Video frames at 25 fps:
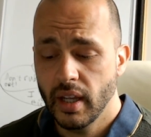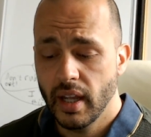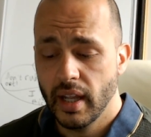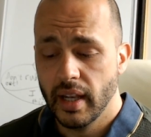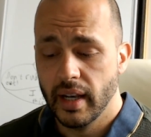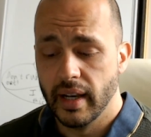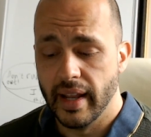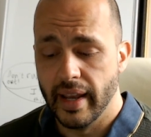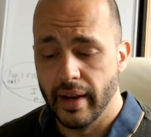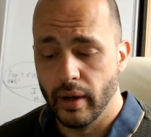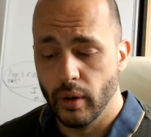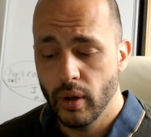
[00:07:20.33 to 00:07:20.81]

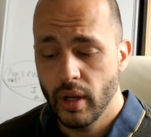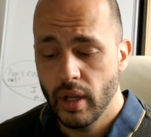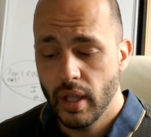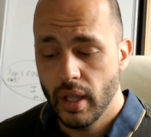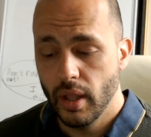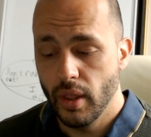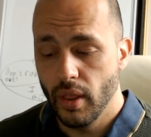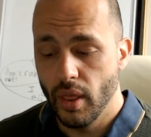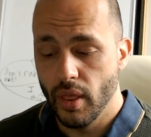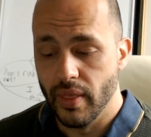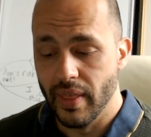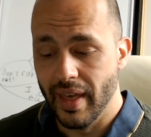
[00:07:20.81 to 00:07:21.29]
Now,
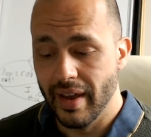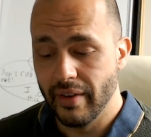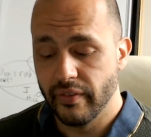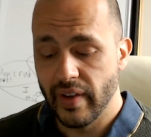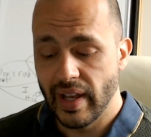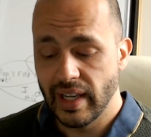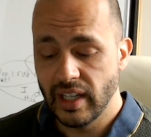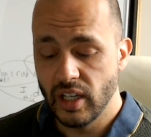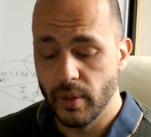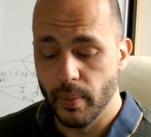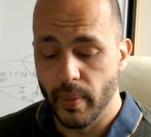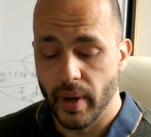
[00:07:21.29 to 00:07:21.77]
that
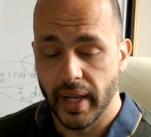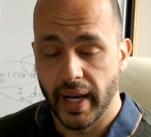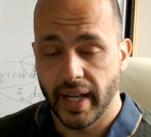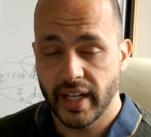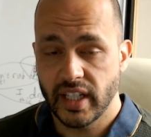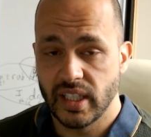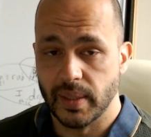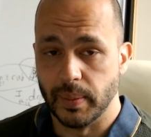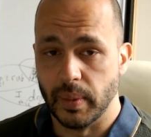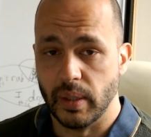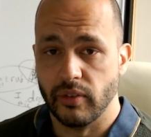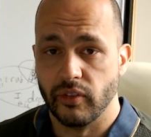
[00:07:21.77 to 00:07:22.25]
value might
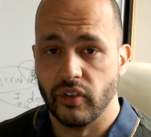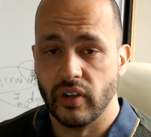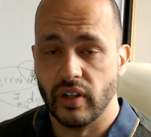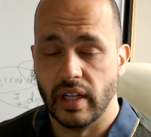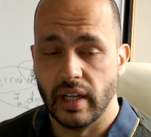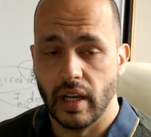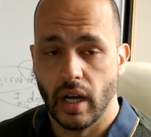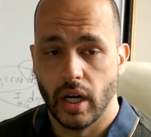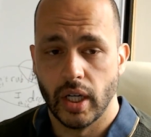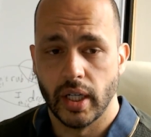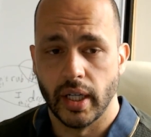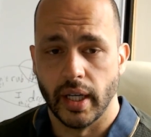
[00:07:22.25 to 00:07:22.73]
actually be really
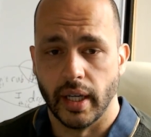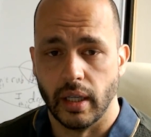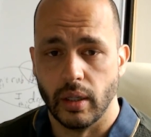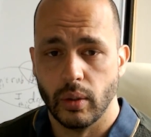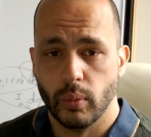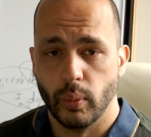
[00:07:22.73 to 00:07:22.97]
high,